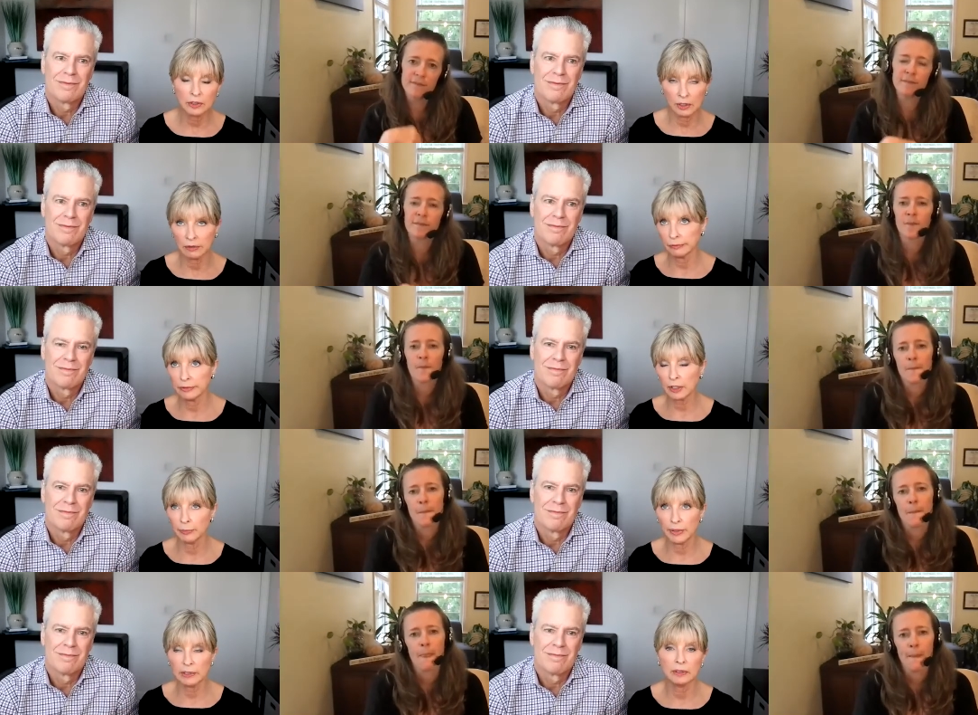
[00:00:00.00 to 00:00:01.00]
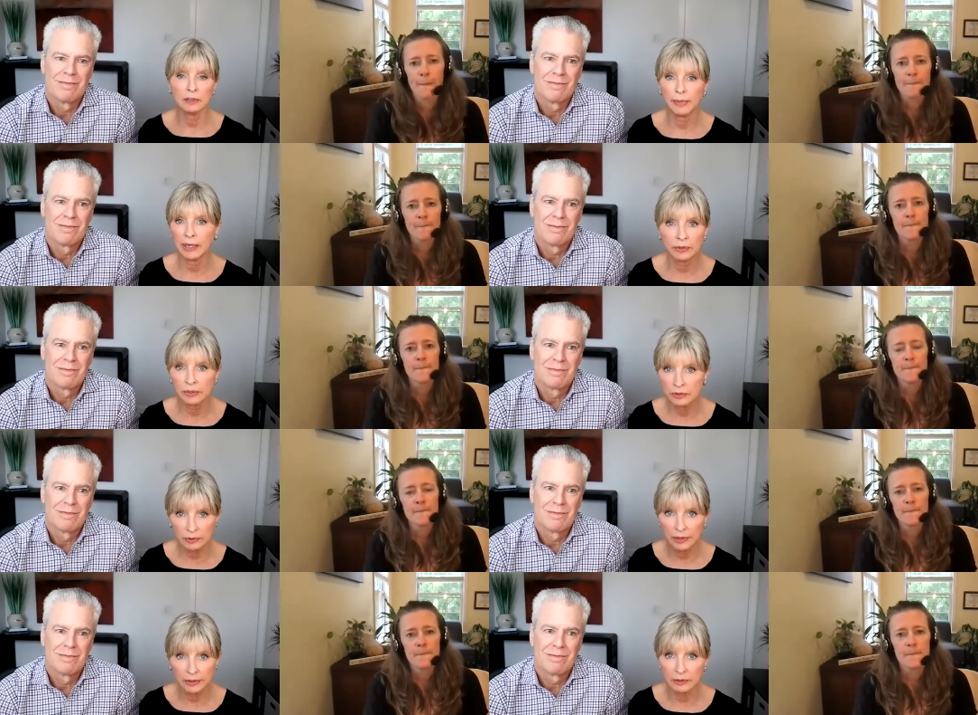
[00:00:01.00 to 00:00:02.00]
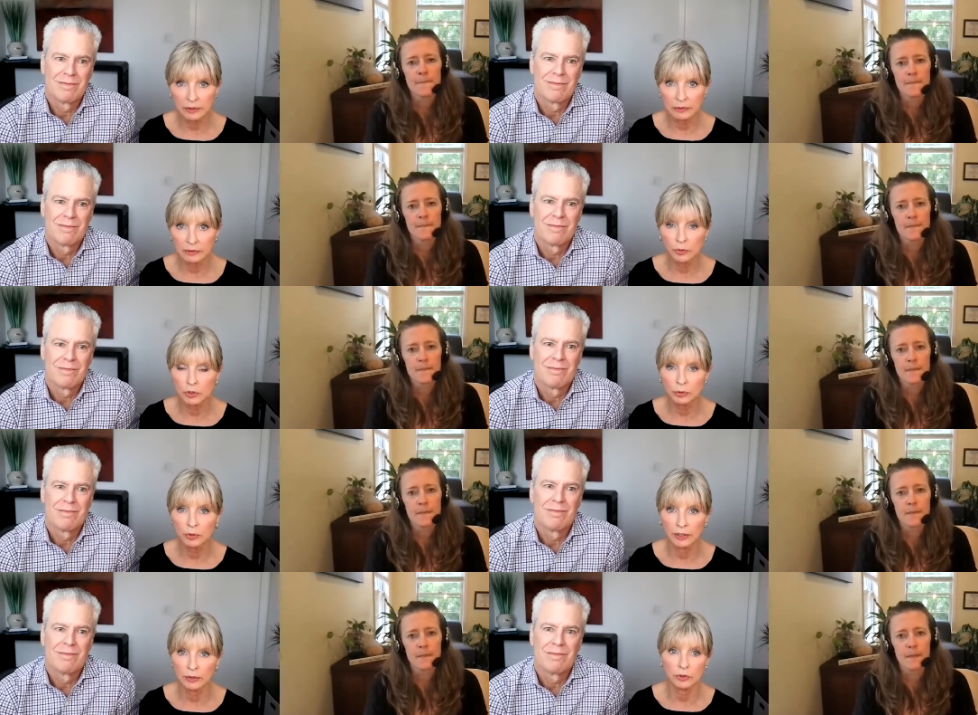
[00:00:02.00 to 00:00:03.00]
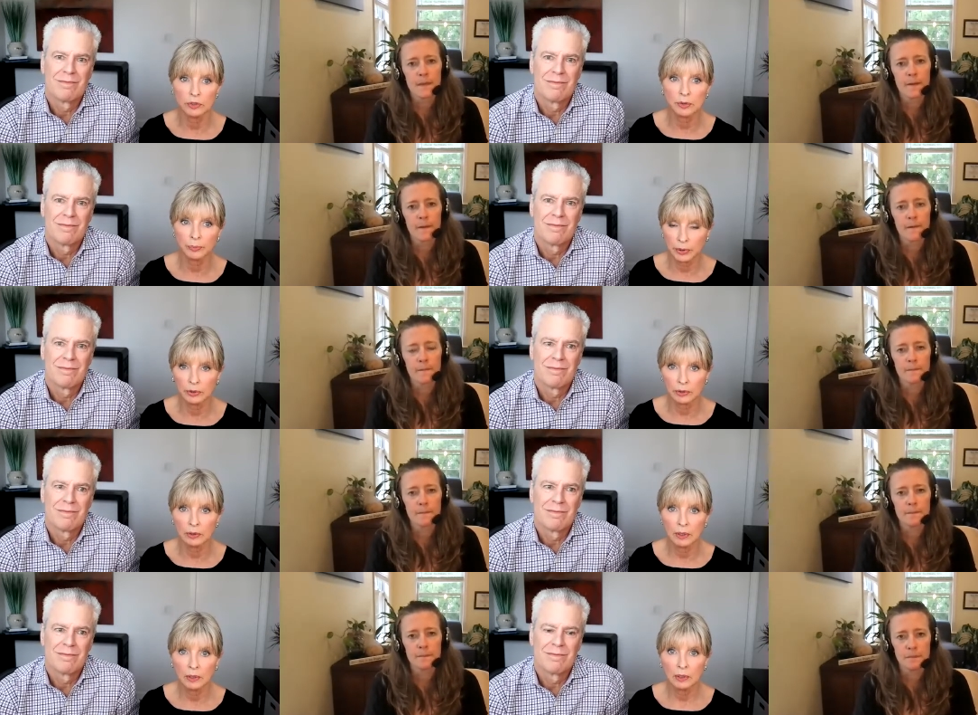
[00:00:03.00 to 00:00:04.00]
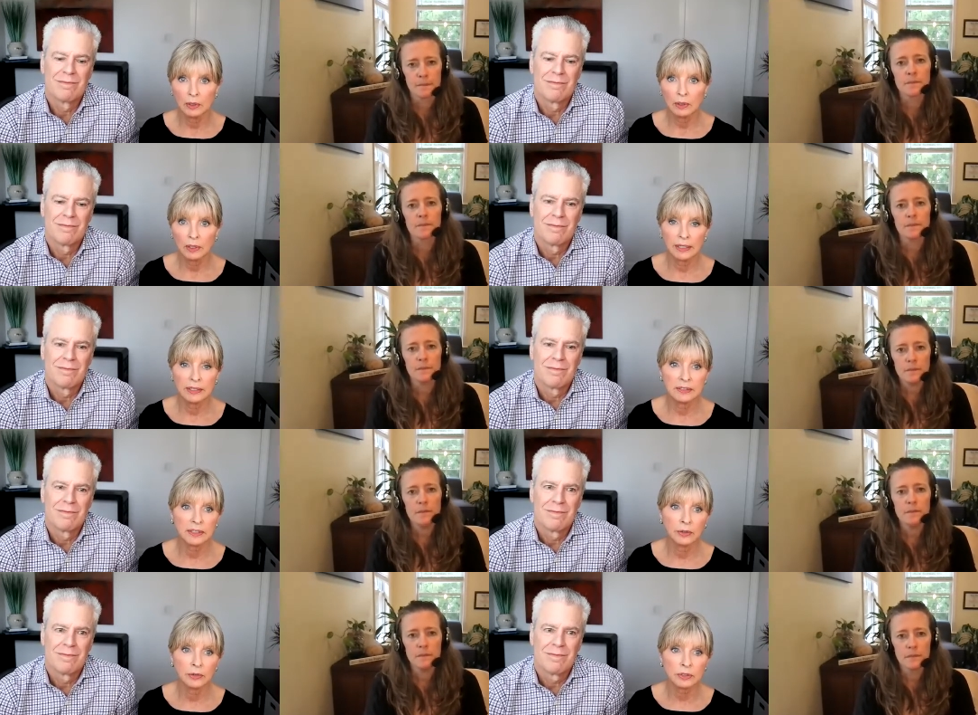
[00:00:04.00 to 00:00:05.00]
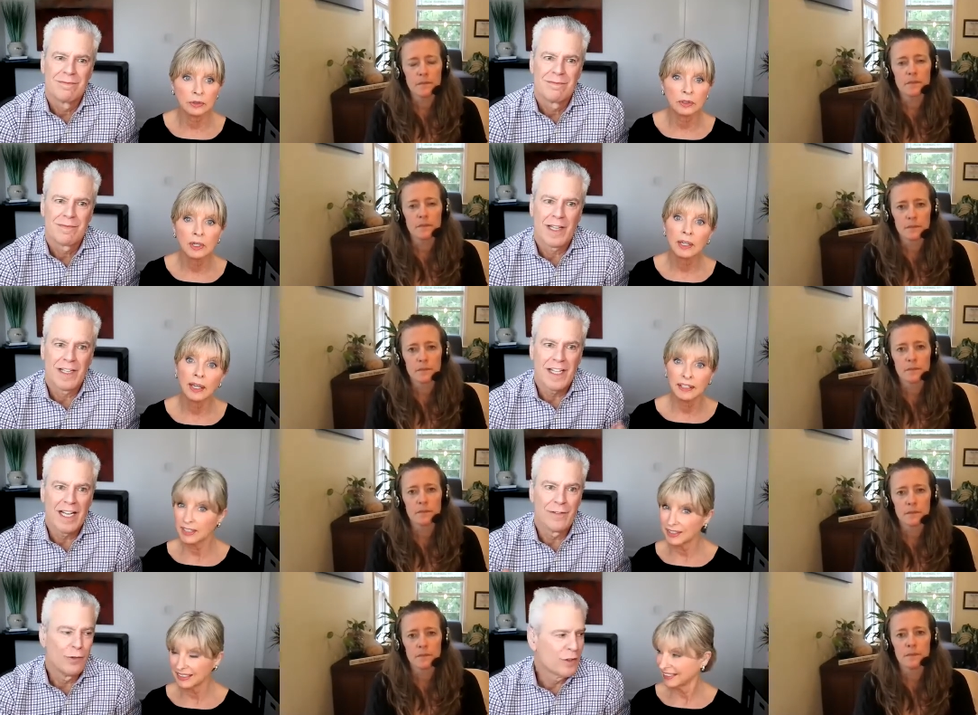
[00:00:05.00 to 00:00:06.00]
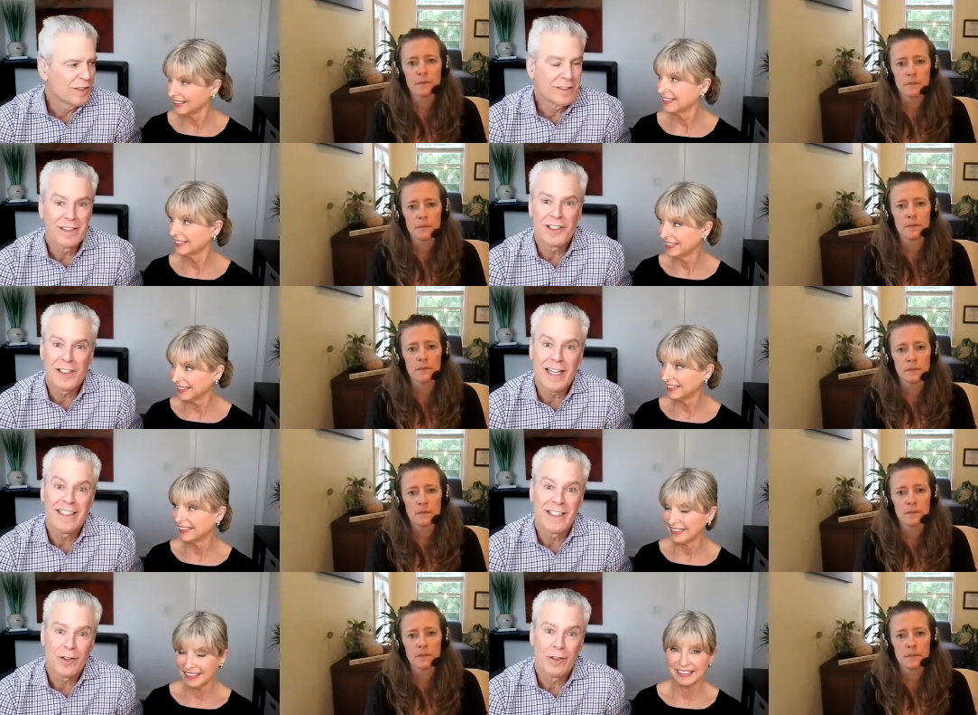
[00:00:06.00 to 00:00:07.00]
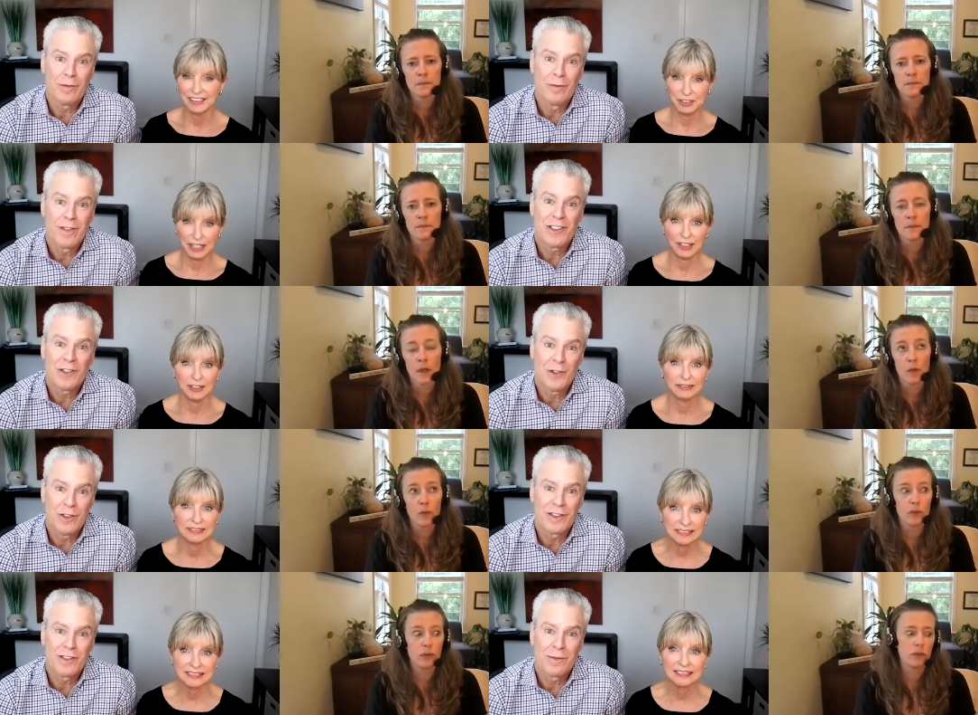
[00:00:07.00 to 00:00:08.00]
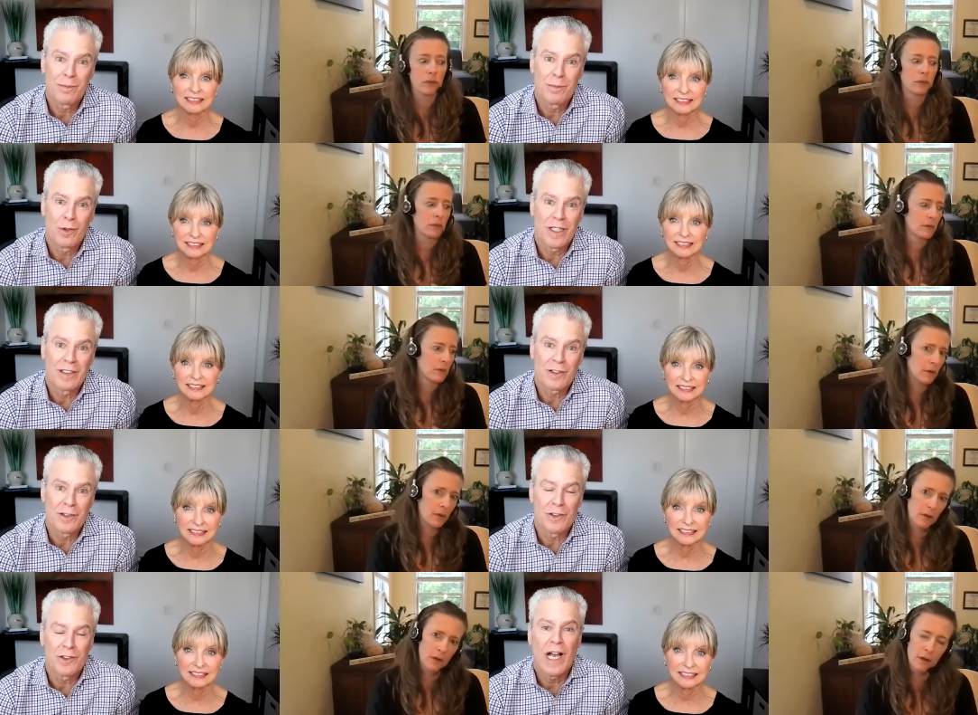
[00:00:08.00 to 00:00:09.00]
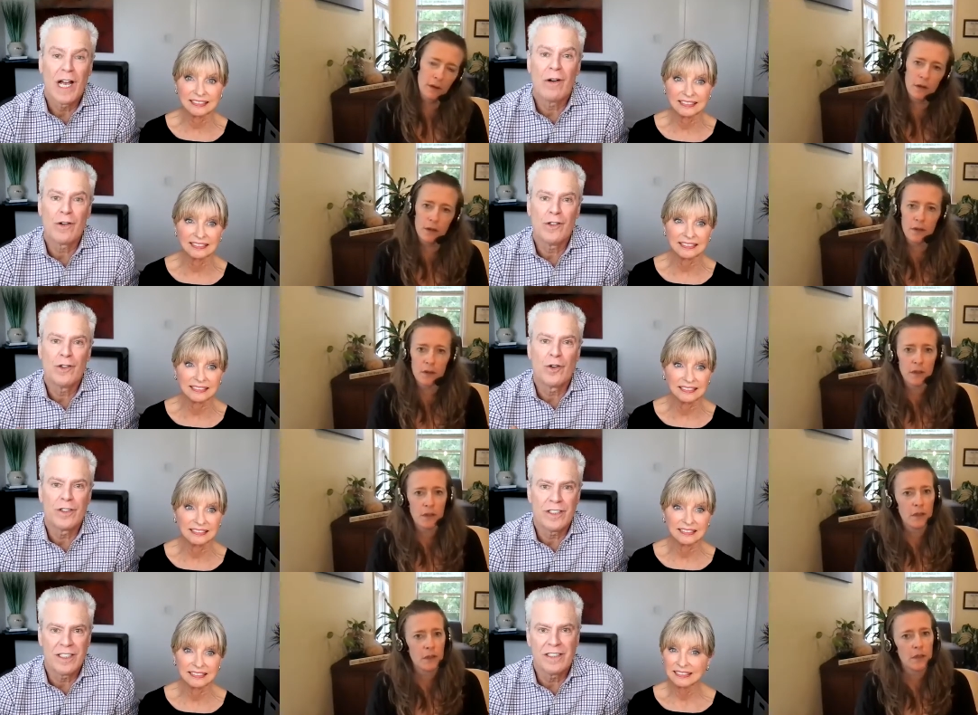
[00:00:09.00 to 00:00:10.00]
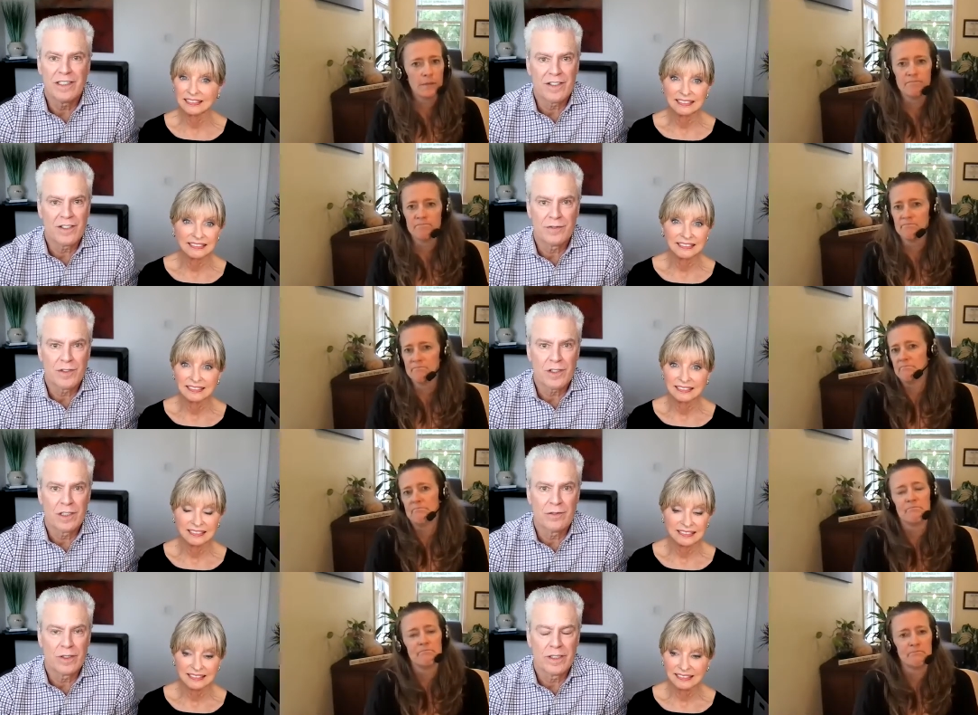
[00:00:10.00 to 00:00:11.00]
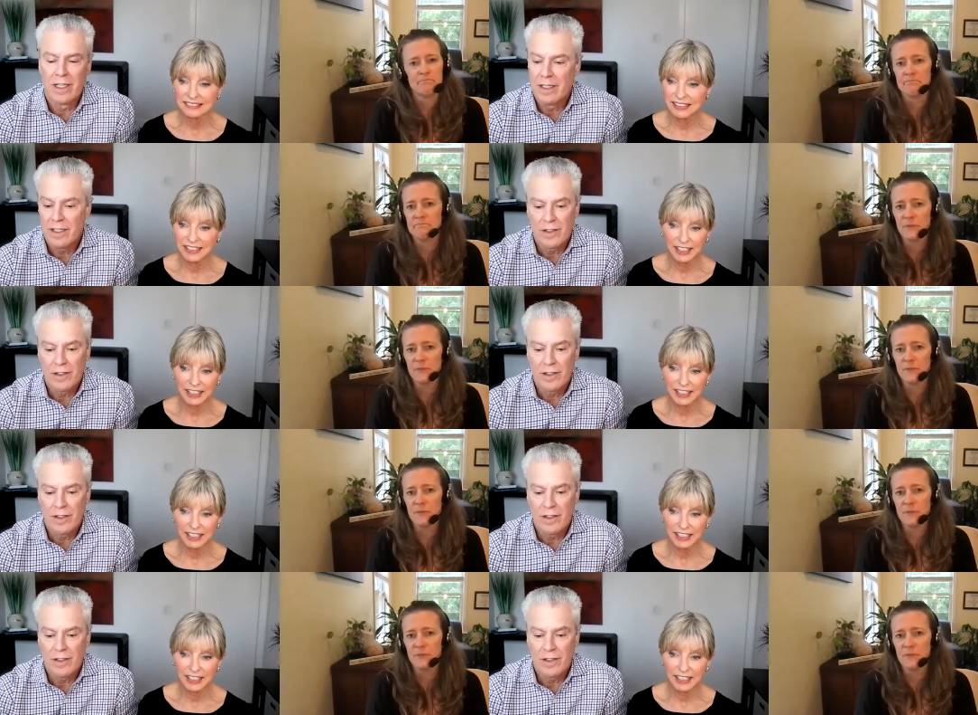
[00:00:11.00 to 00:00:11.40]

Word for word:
Speaker 1: the recommended amount is in the low 200s per guidance counselor. In and
Speaker 2: California, it's 900 yeah. students per counselor. So how are you going to get that self-discovery? Yeah.